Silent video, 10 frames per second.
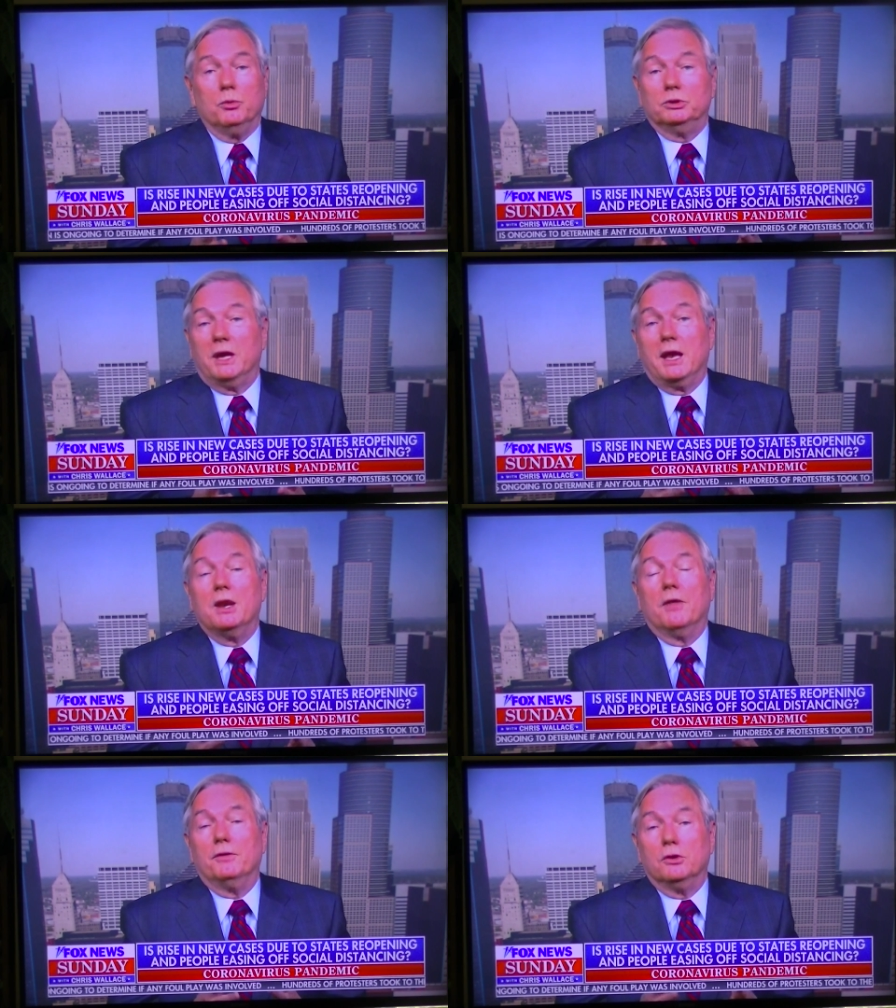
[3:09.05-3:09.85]
which
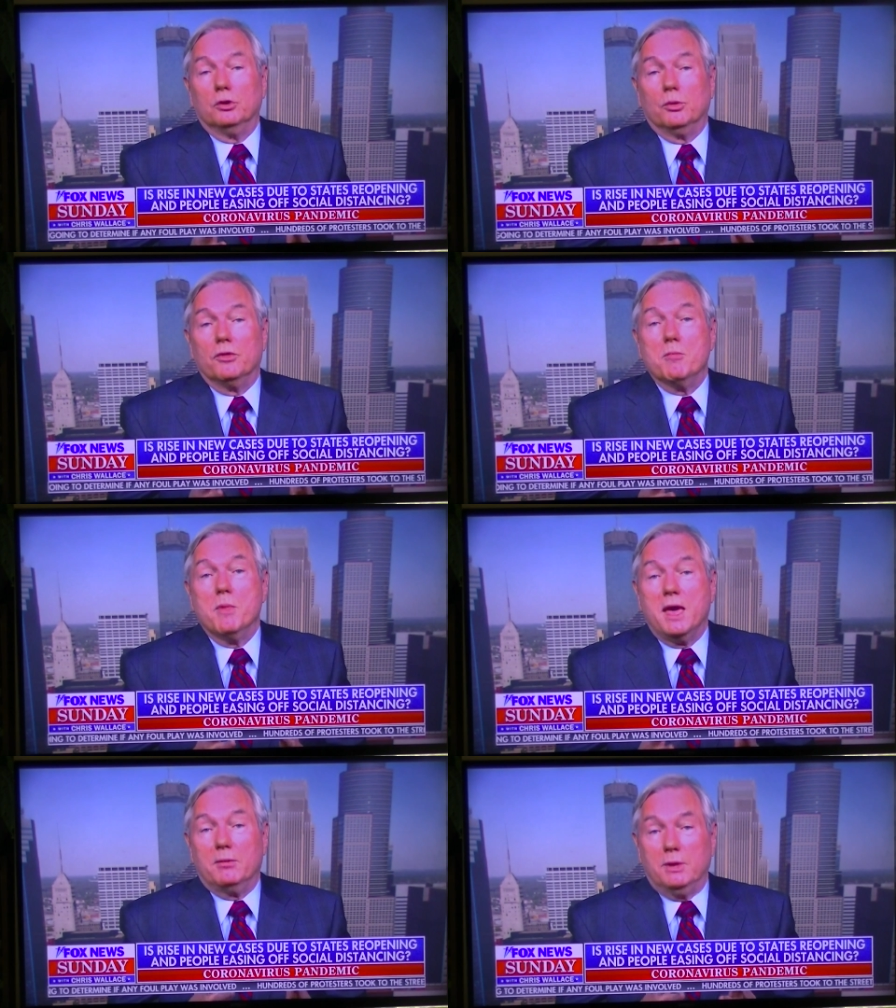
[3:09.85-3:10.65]
had nothing to do with a
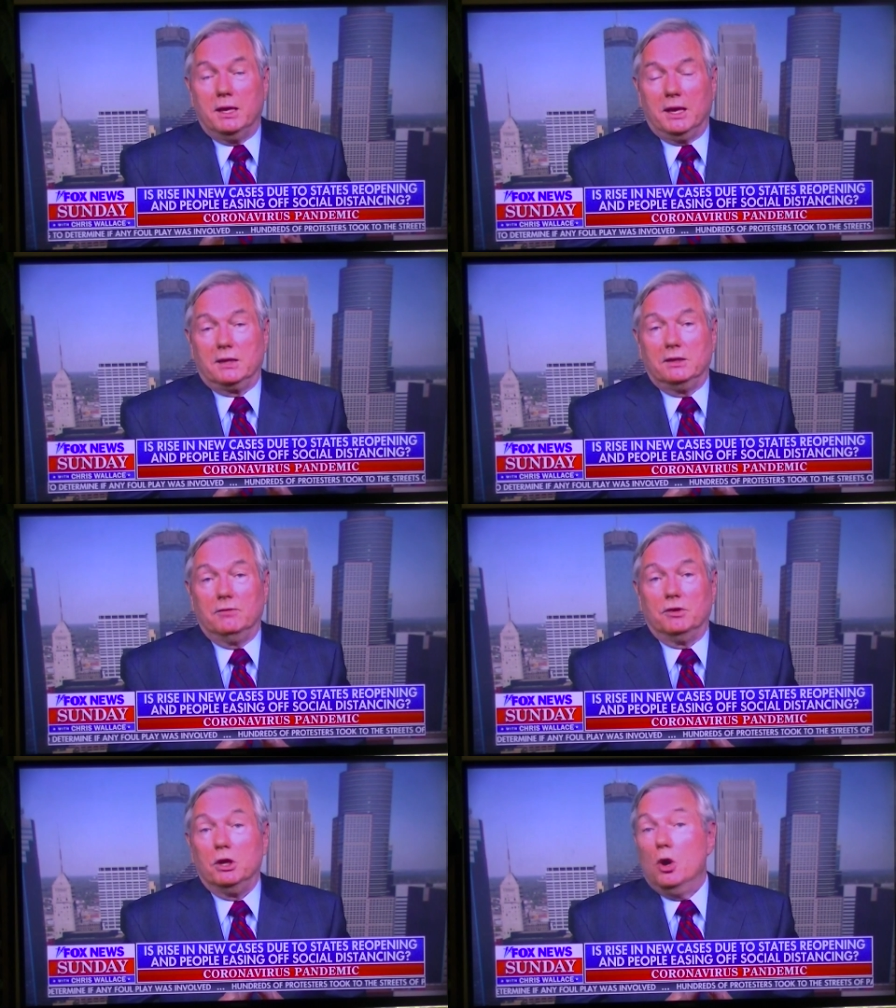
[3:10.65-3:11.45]
man-made
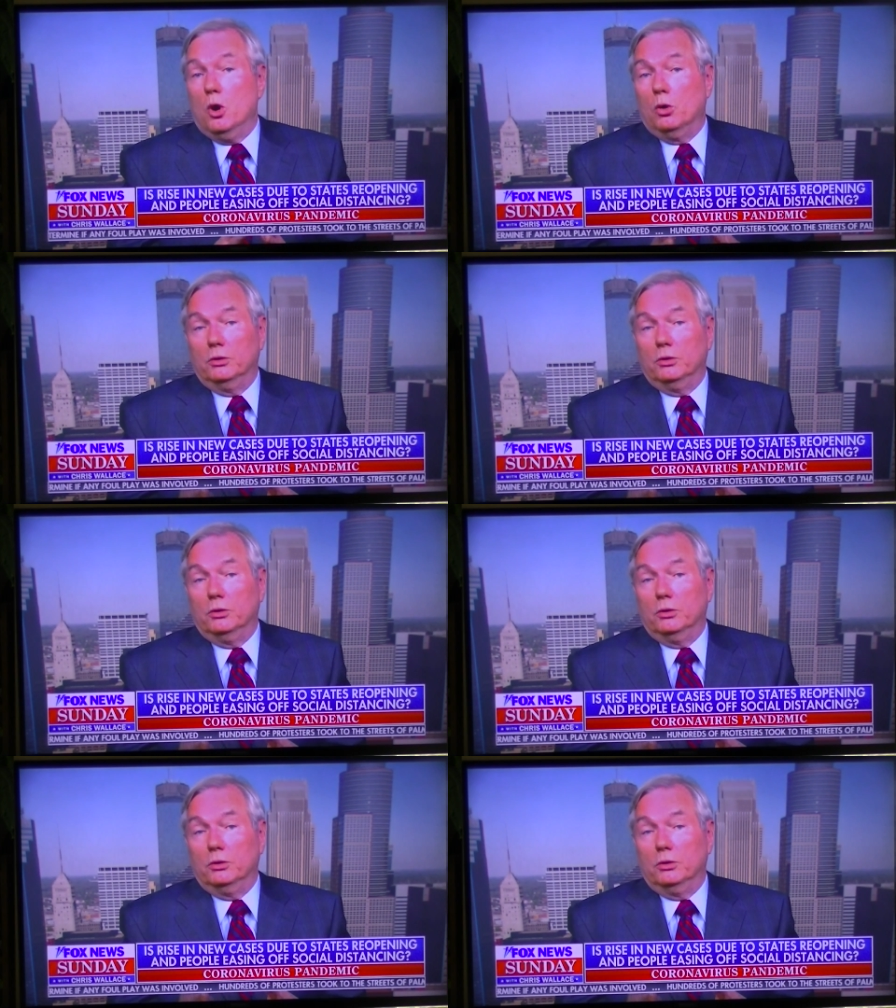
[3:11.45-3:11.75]
activity,